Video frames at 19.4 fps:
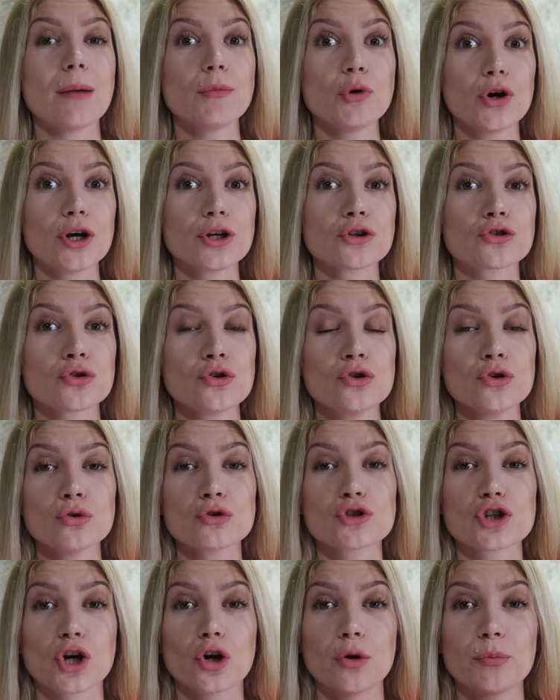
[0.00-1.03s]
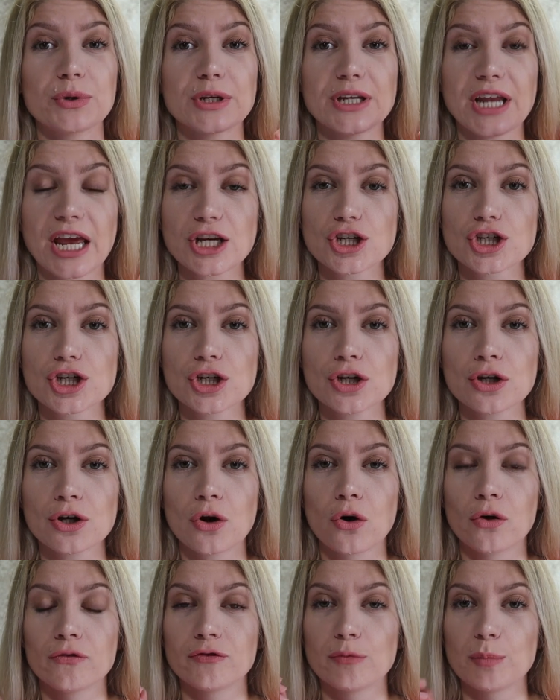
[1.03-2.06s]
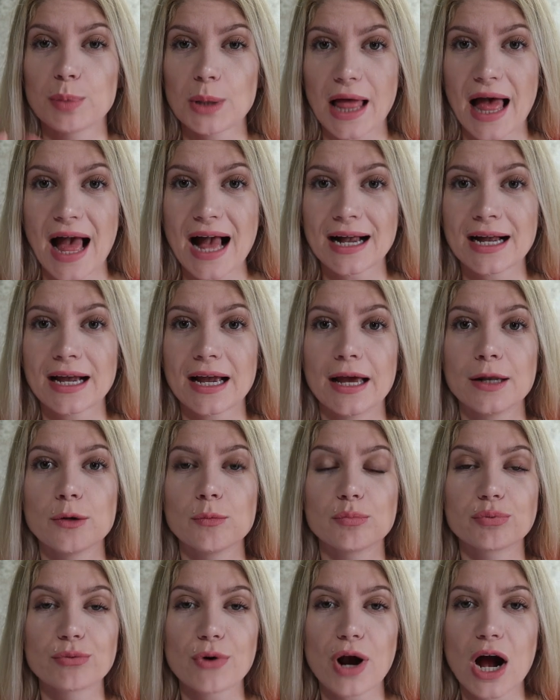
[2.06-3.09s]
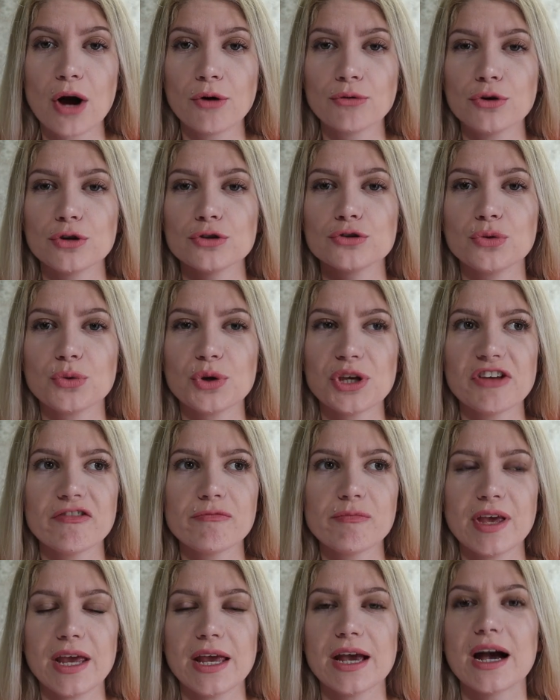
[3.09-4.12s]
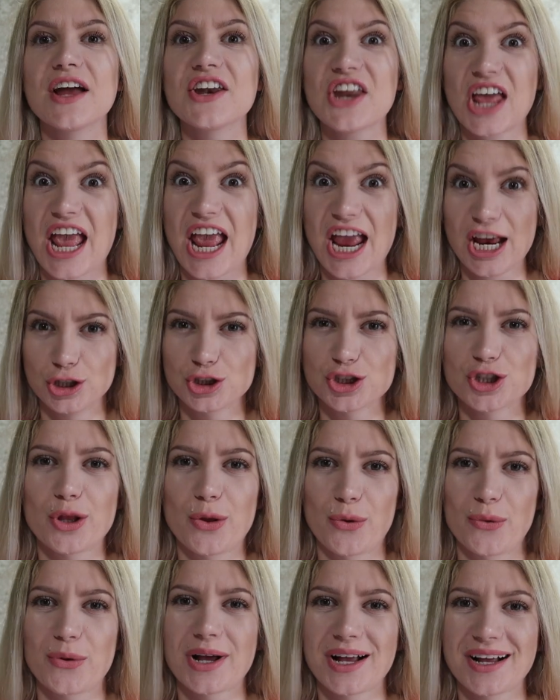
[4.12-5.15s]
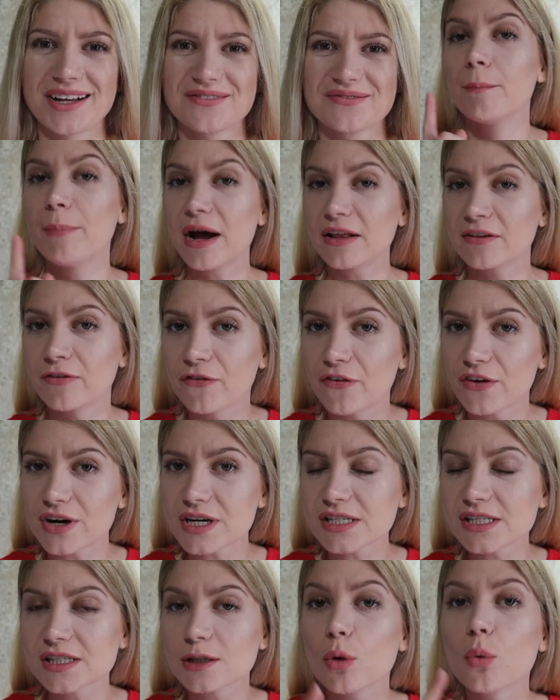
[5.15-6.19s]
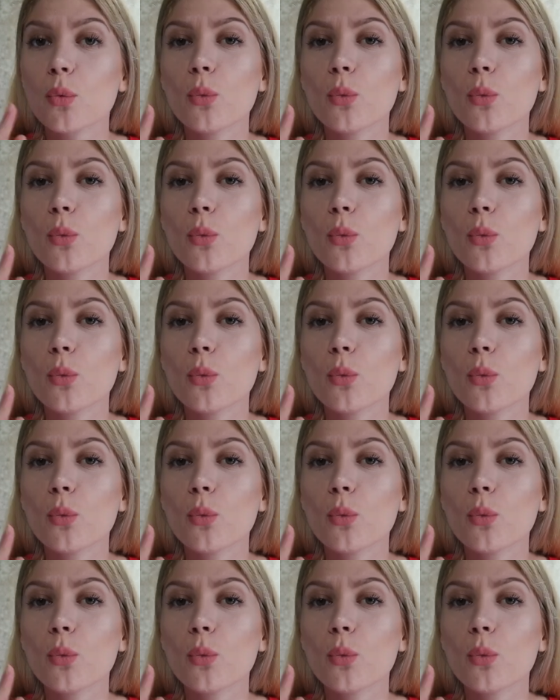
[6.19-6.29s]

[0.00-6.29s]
I'm going to use a combination of black and brown to give me an aged look. But first,